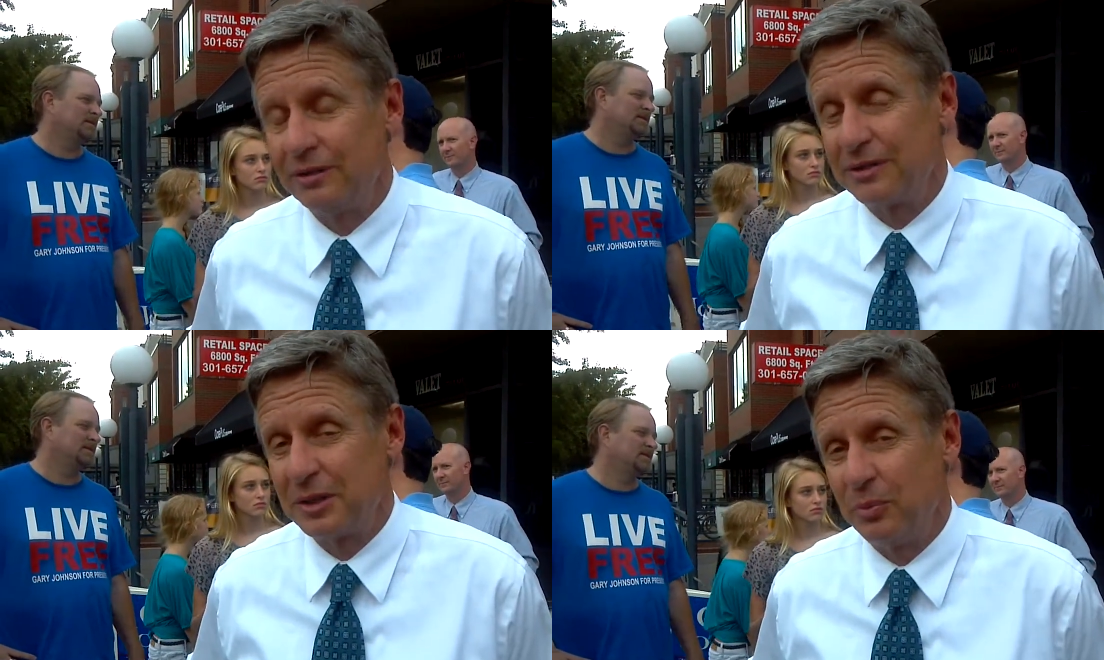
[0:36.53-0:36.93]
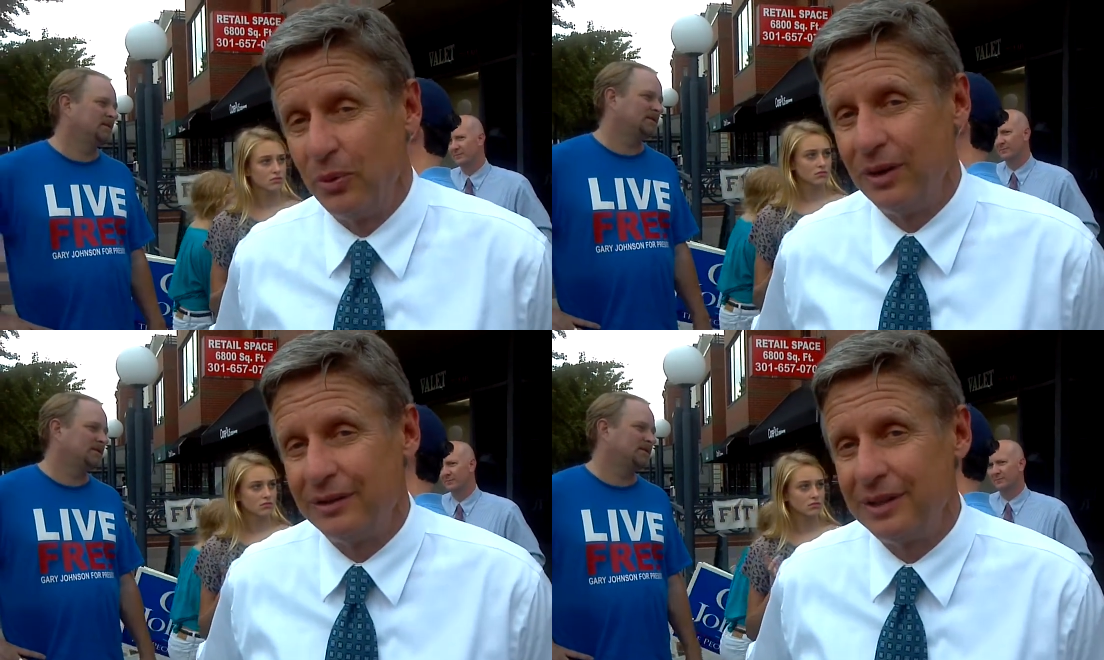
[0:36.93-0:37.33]

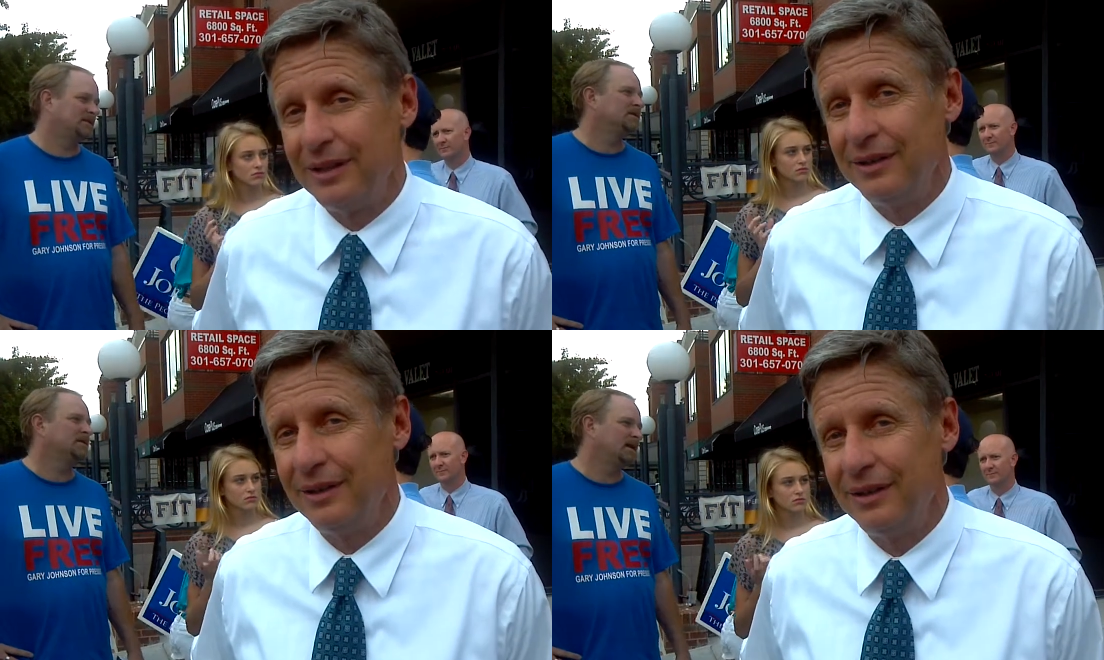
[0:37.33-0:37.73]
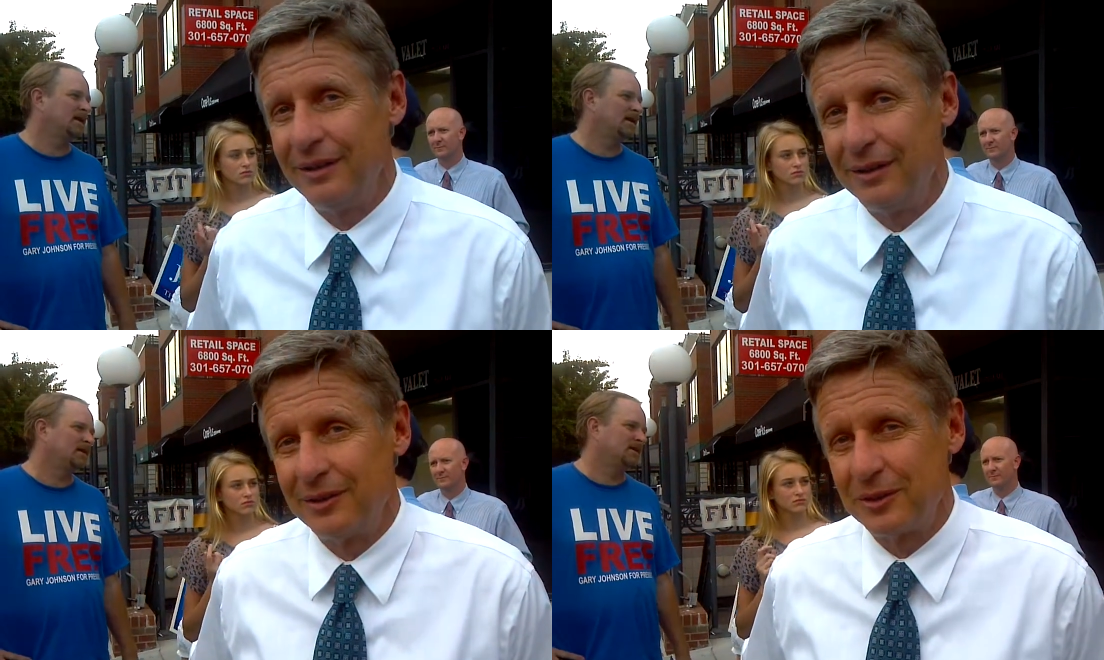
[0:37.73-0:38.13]
Speaker 1: support the
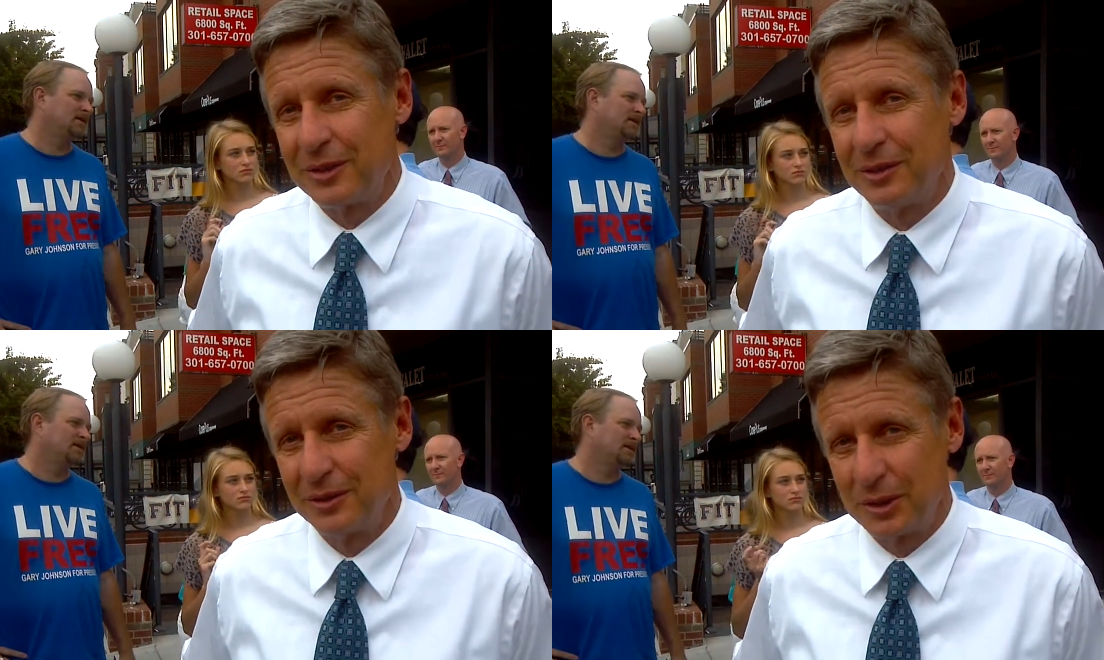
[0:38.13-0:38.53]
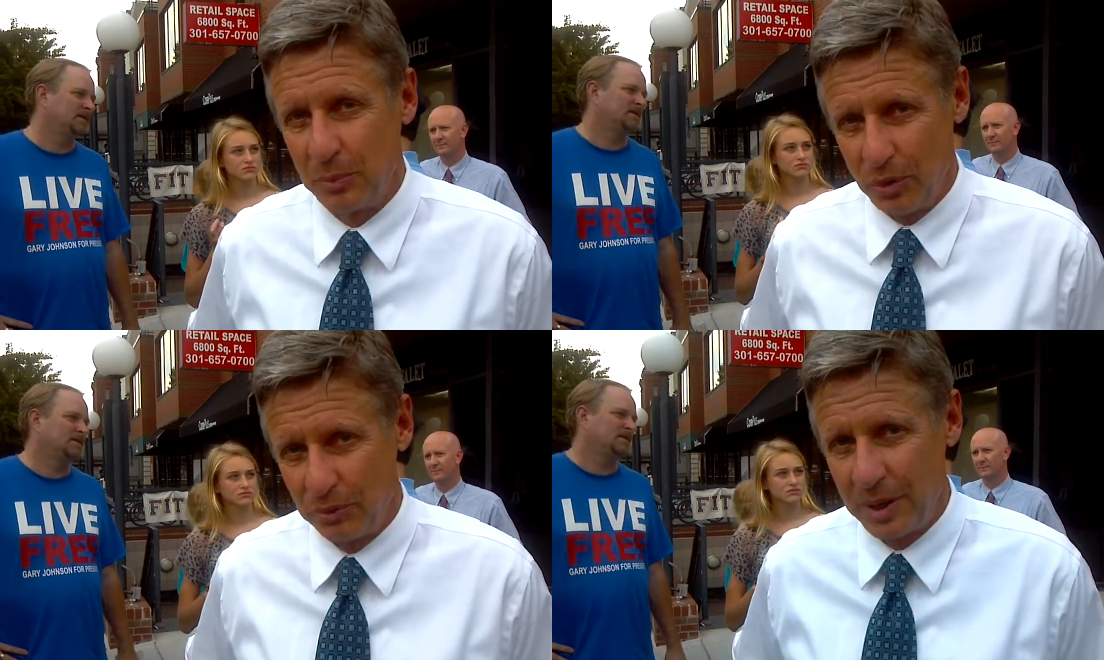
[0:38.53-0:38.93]
uh,
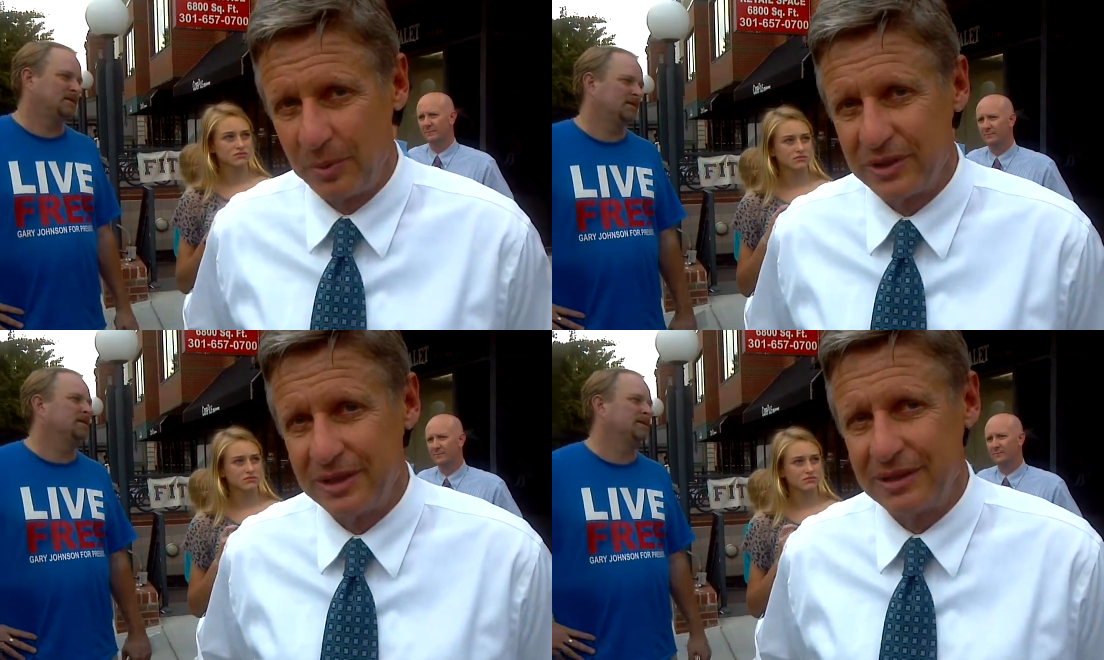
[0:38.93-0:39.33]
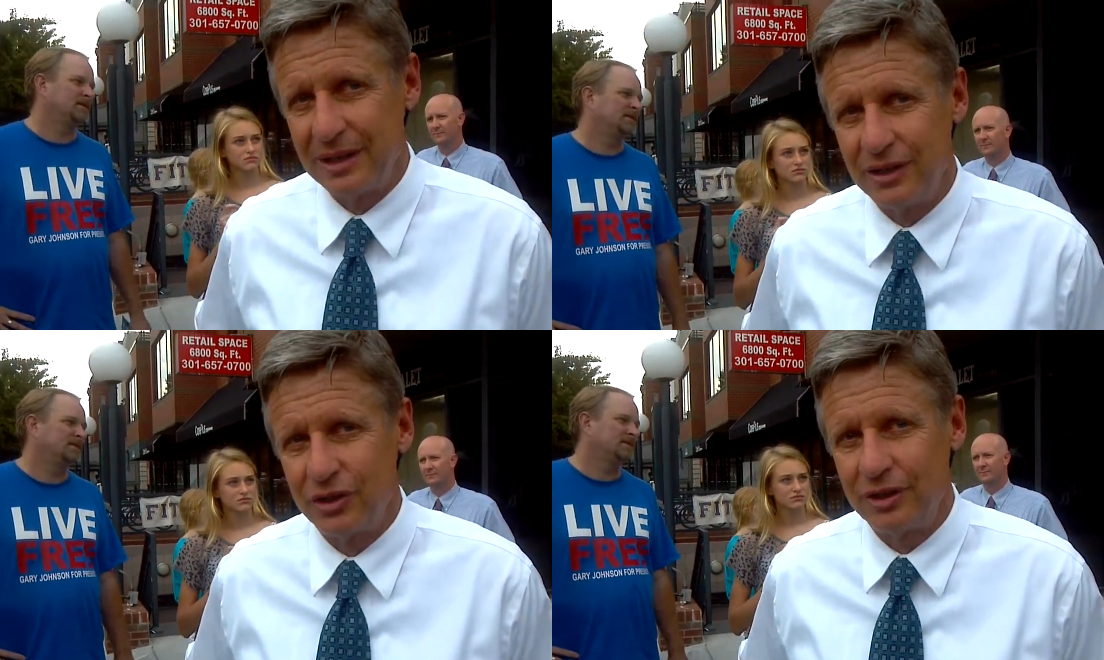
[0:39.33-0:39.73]
support
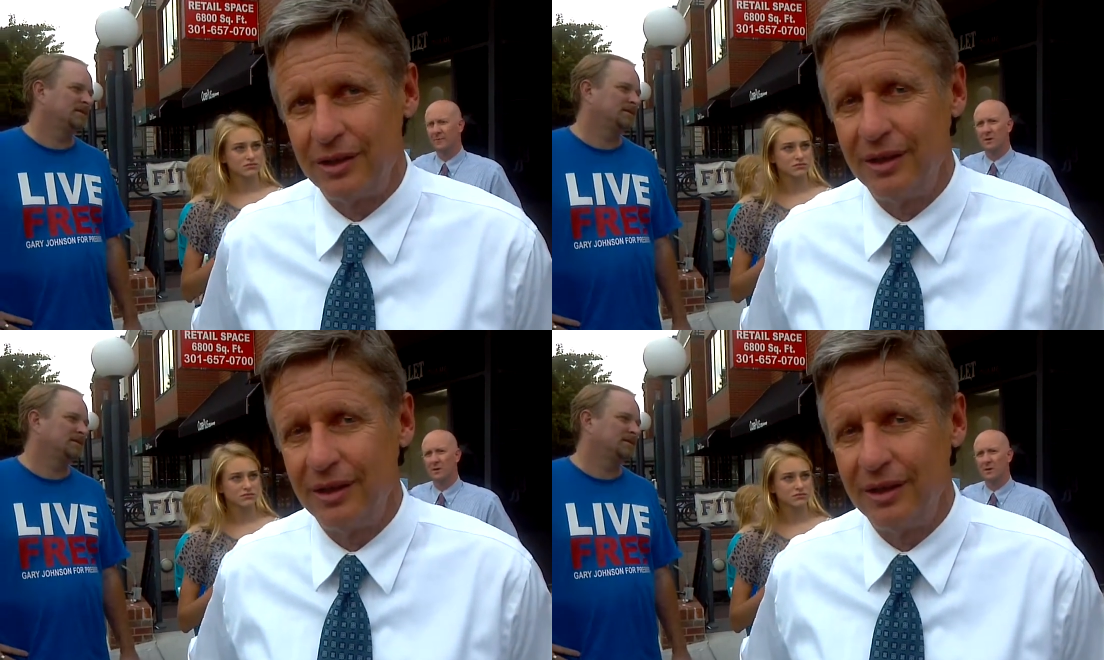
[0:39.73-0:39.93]
representation,